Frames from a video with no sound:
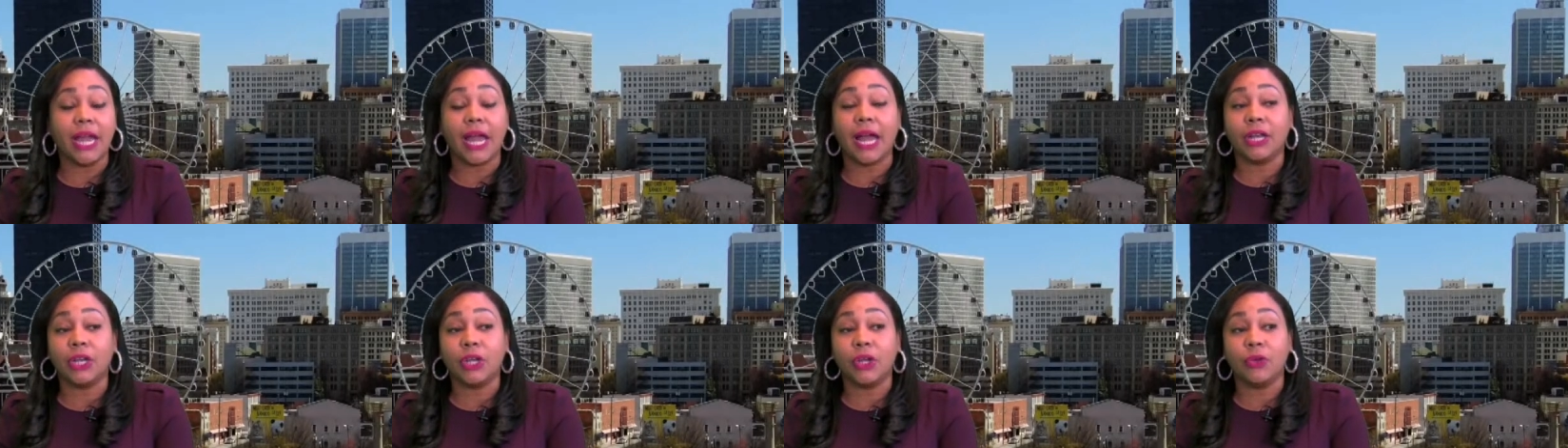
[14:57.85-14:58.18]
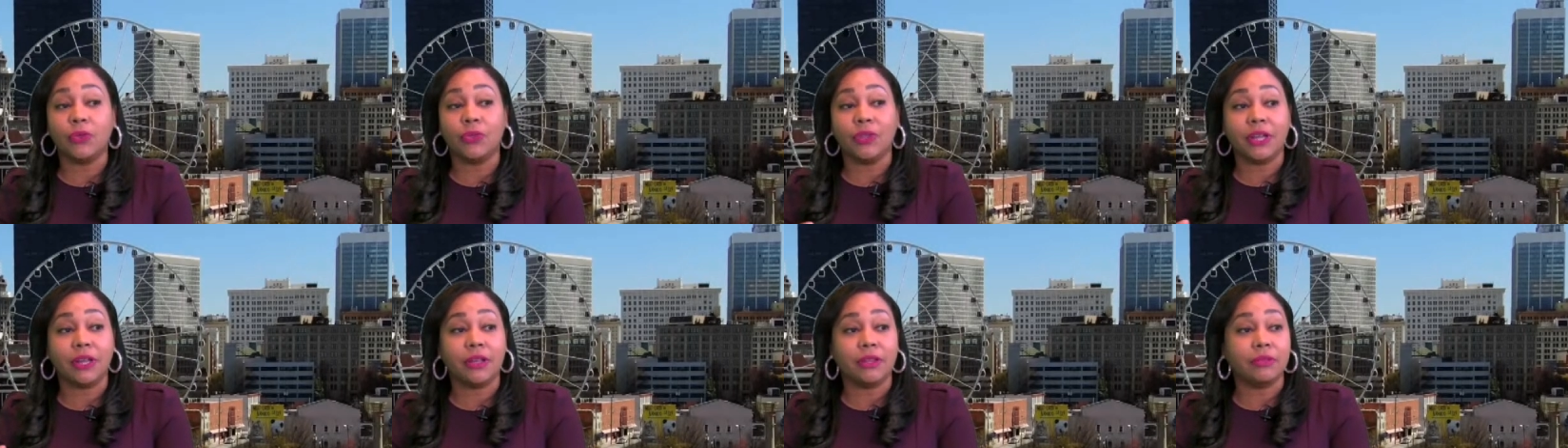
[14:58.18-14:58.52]
I
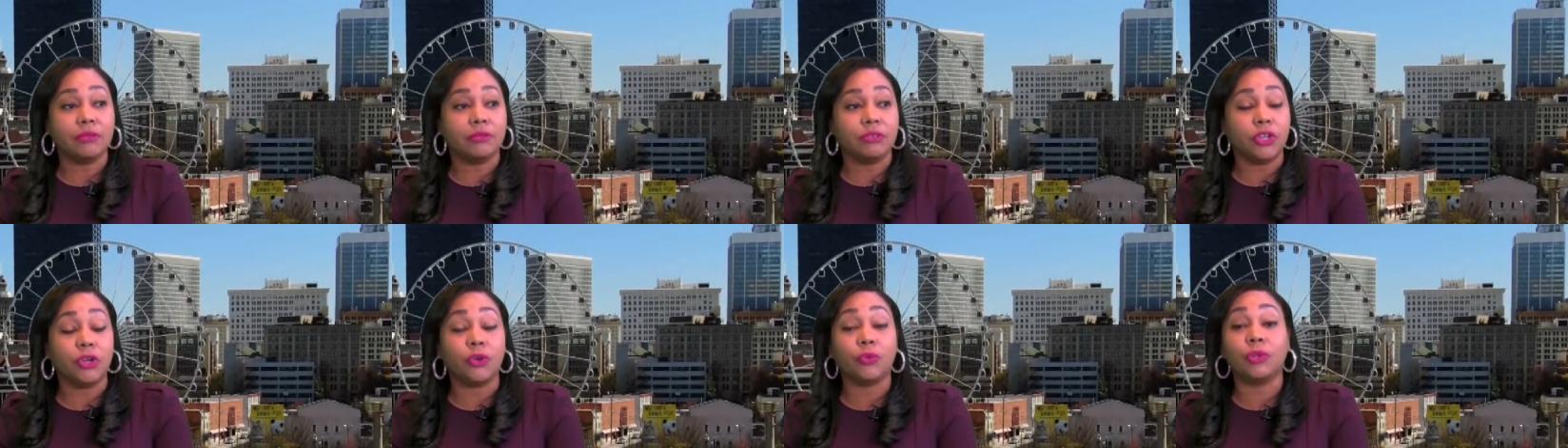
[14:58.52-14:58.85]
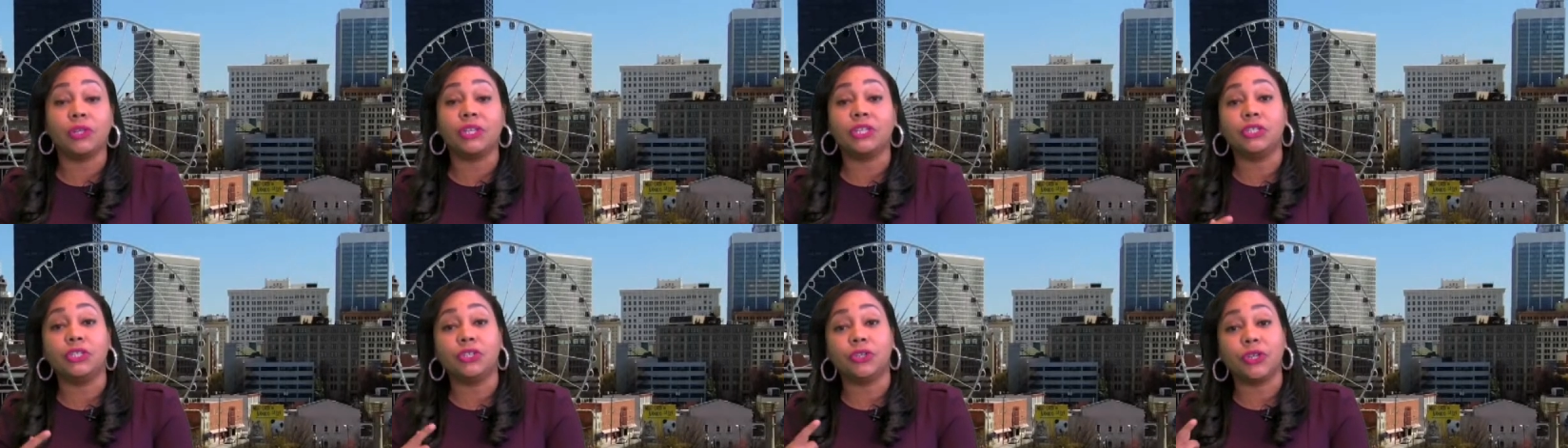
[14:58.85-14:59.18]
know that your
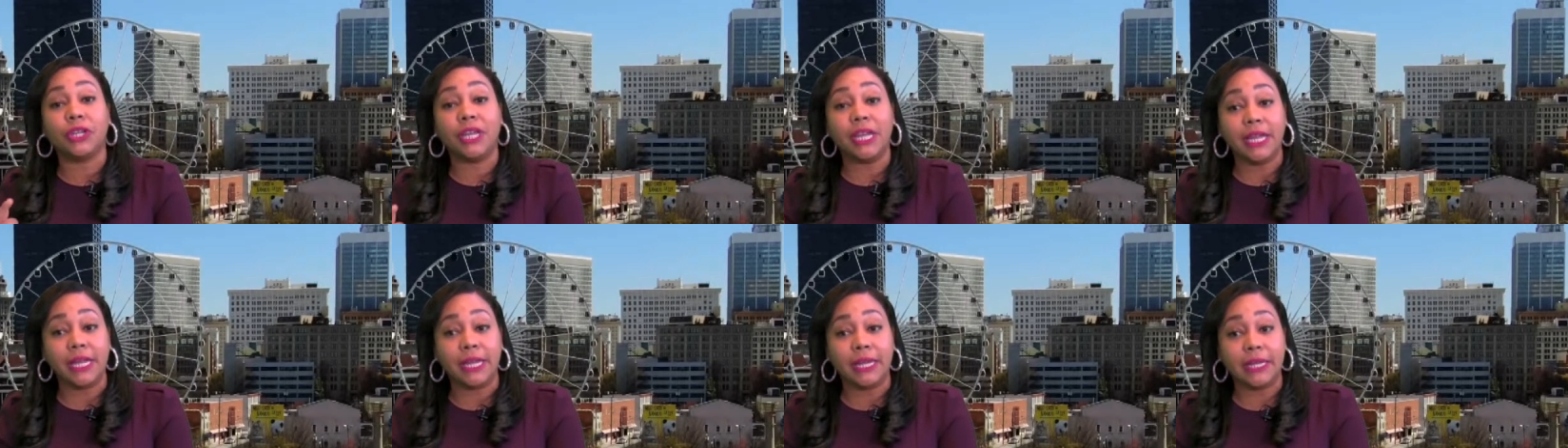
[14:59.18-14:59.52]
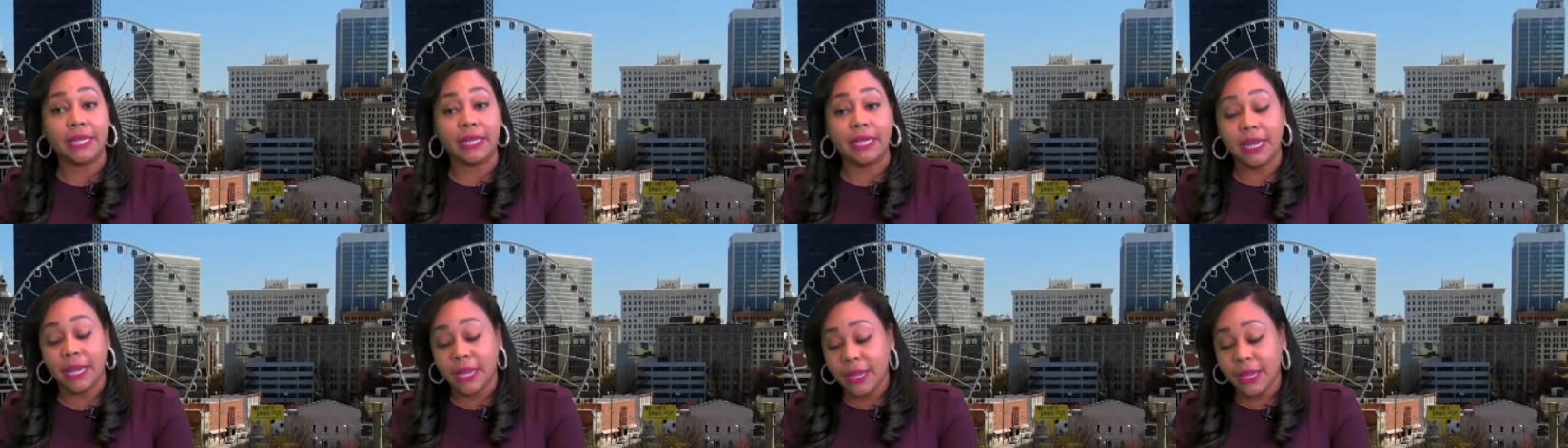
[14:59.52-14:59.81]
lender can